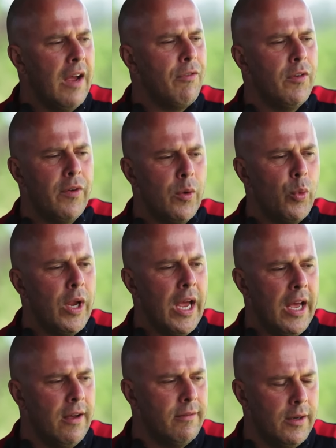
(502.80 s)
everything we
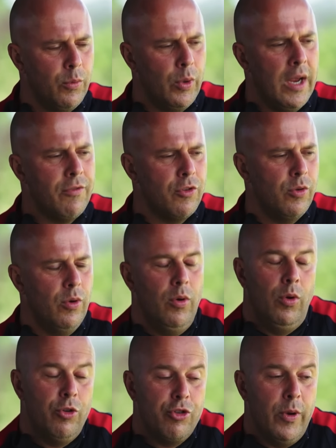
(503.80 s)
have. And we have to
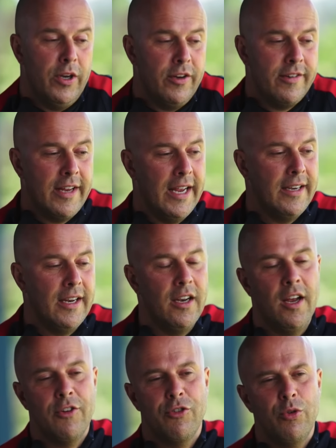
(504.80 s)
also understand that
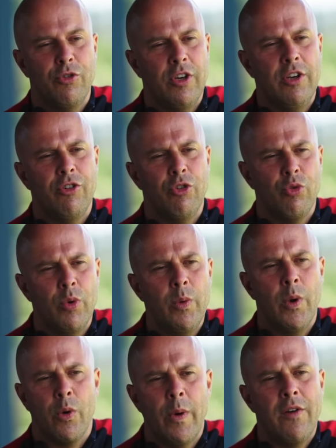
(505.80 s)
last two seasons we
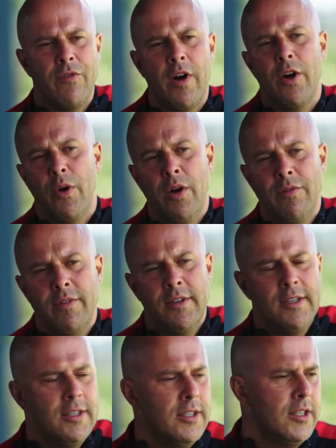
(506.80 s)
were quite far off
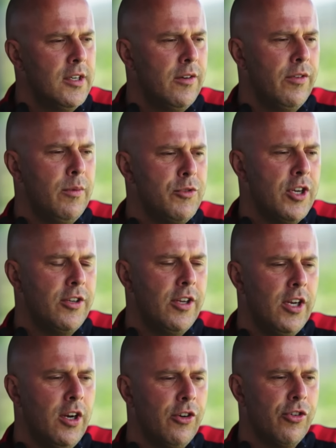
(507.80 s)
from City
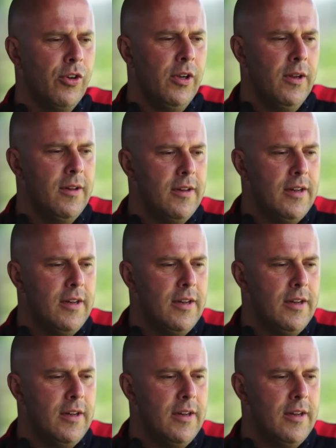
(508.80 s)
and Arsenal.